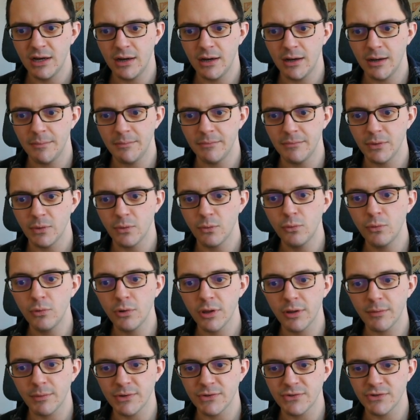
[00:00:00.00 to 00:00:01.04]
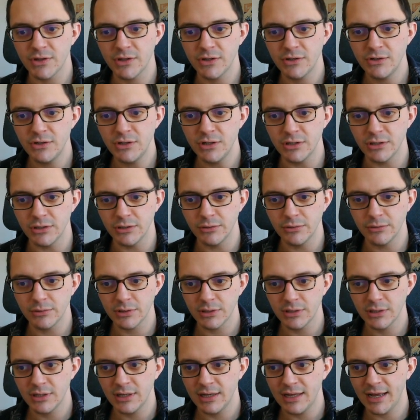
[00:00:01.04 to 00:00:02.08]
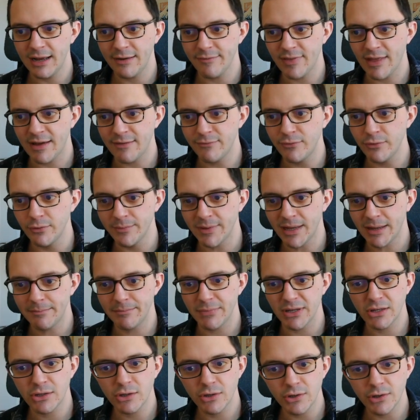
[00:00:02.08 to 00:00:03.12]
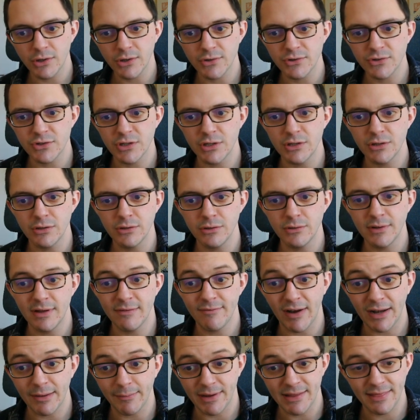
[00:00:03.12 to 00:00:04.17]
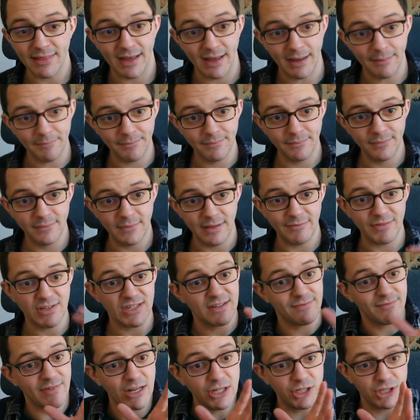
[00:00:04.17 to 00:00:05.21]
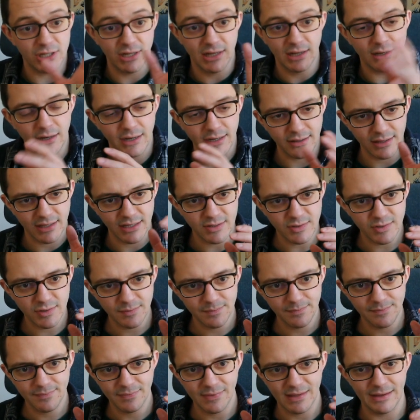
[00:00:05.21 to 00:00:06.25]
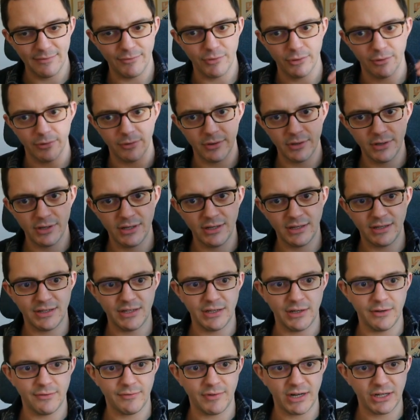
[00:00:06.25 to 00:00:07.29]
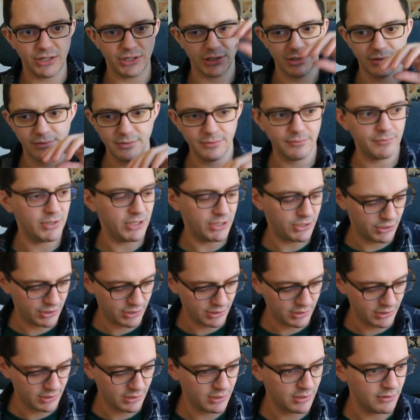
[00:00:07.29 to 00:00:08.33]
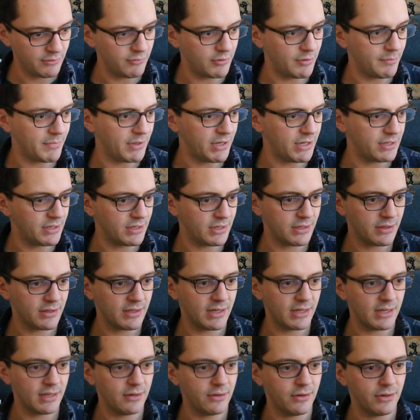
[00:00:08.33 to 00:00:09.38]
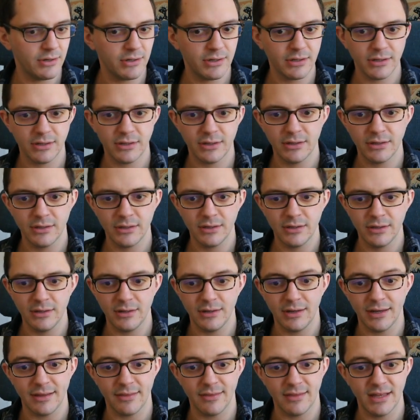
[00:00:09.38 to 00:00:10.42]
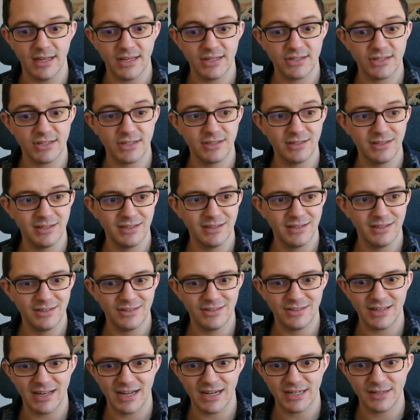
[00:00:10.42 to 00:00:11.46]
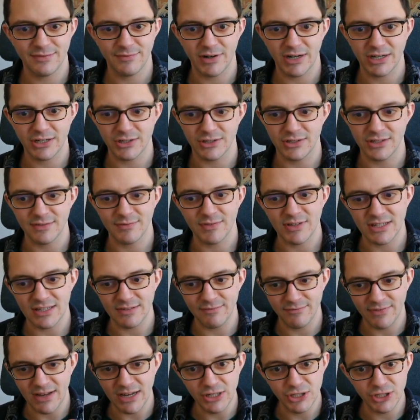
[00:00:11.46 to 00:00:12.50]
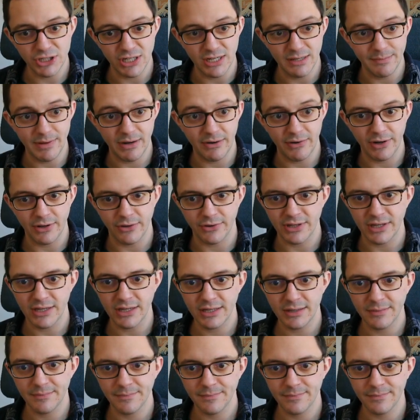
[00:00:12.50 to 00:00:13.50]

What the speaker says: But all of the ones that do have that format because you evaluate that. If it's eventually like this, if your continued fraction, which, reminder, they look like this, stacked fractions. If it's eventually periodic,